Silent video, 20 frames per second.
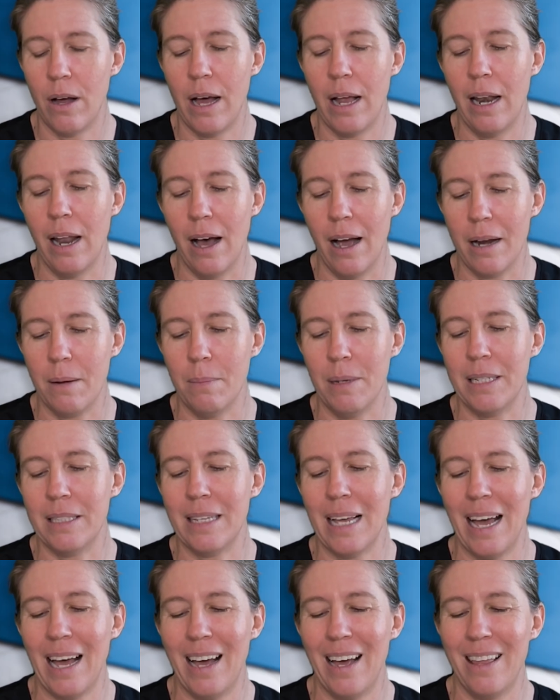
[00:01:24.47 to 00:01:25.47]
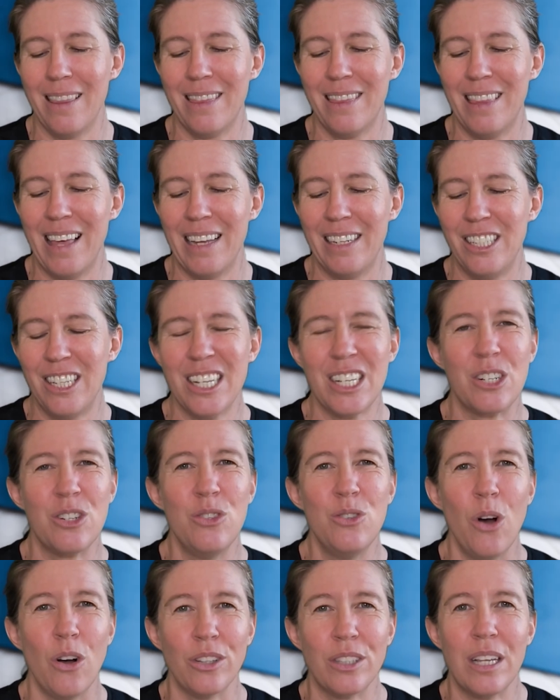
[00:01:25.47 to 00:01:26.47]
alignment and they're just
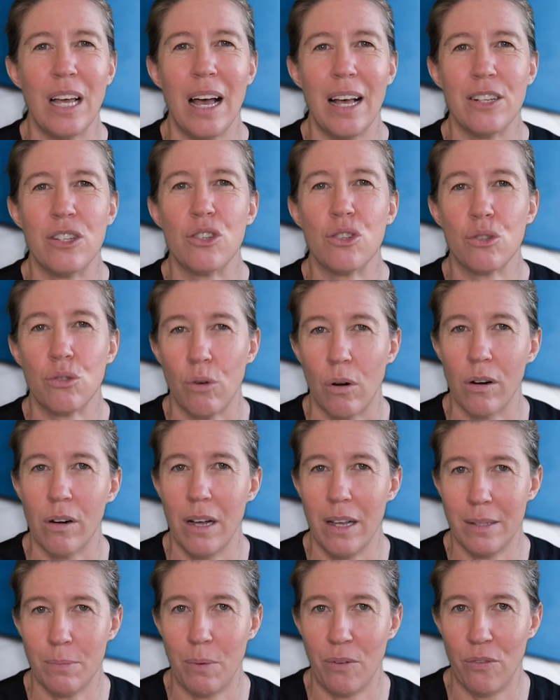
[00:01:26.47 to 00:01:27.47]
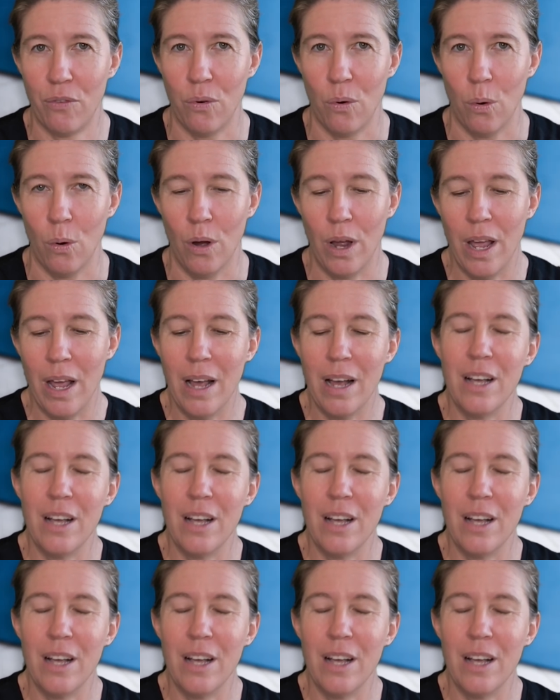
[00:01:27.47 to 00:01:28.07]
not as strong as before.